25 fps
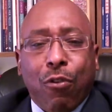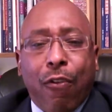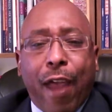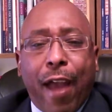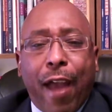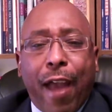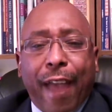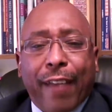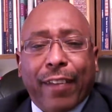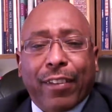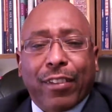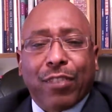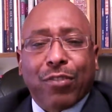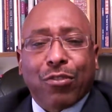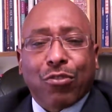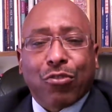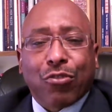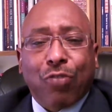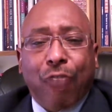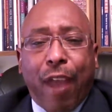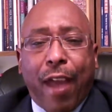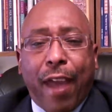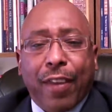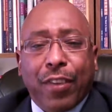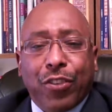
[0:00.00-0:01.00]
before the
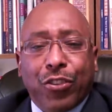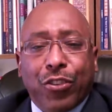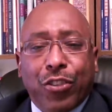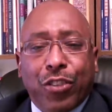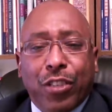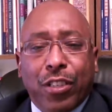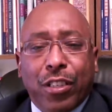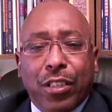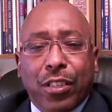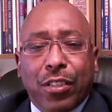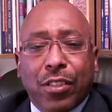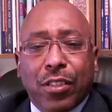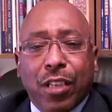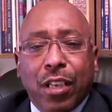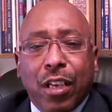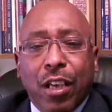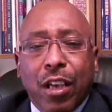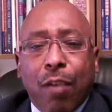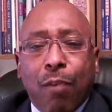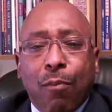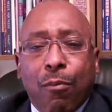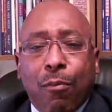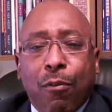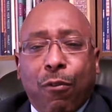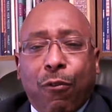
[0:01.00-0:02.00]
new civil
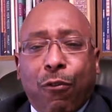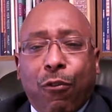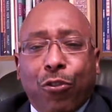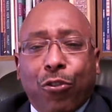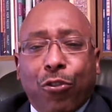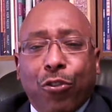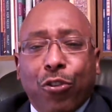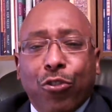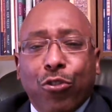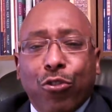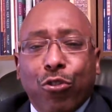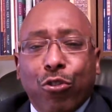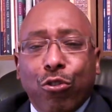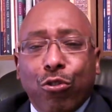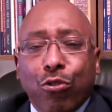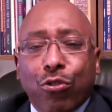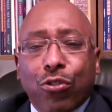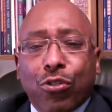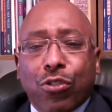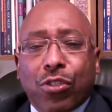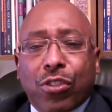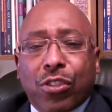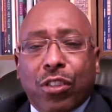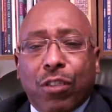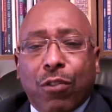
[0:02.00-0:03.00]
rights policy
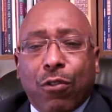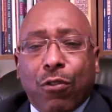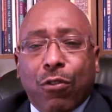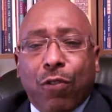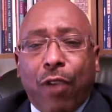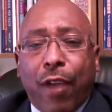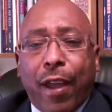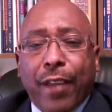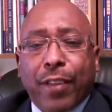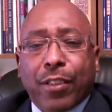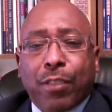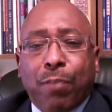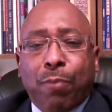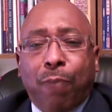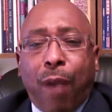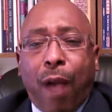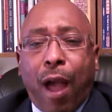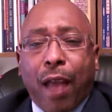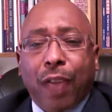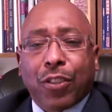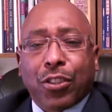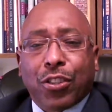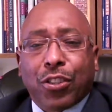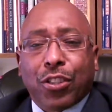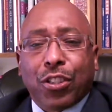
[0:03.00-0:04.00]
change
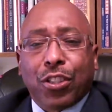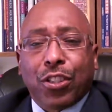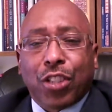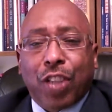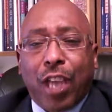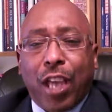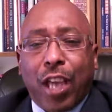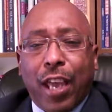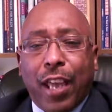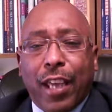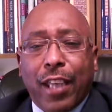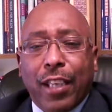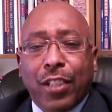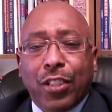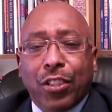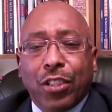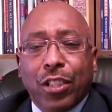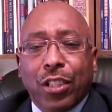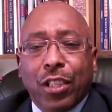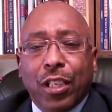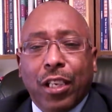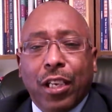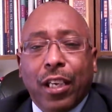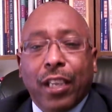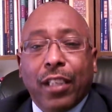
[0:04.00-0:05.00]
takes
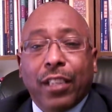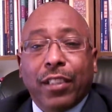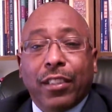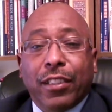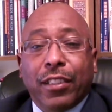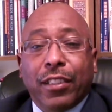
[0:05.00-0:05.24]
place.